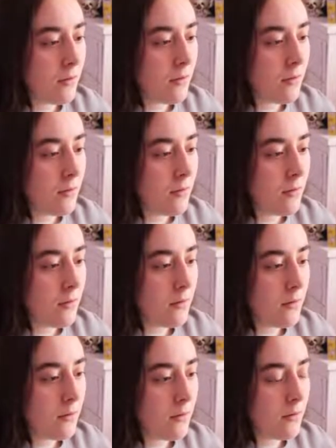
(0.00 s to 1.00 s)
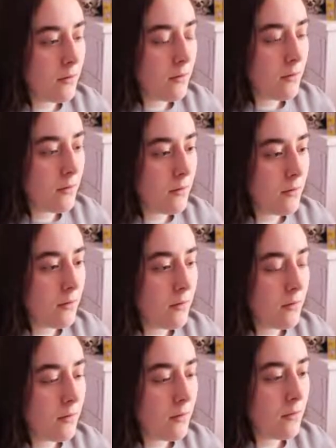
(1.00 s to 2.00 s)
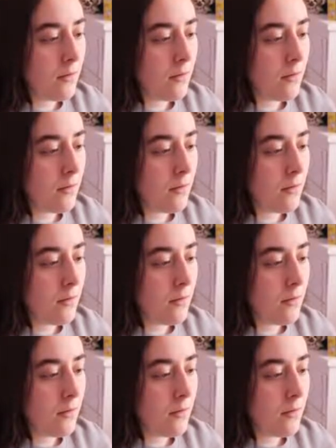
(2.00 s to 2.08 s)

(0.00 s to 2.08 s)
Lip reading: [no speech]